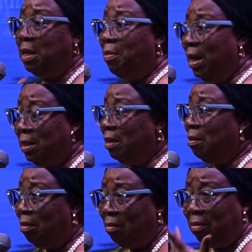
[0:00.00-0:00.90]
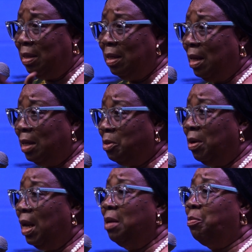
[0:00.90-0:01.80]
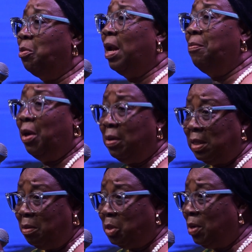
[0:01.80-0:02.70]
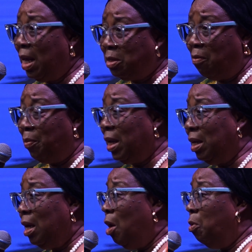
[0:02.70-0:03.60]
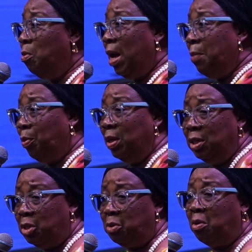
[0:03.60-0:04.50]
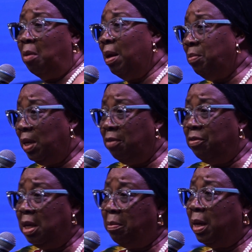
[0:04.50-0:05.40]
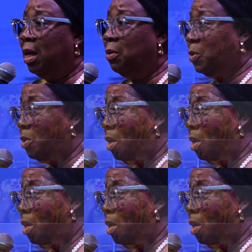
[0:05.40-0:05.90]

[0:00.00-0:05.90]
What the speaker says: imagine reading that online program. There was a student of mine who I punished to come and be living in my house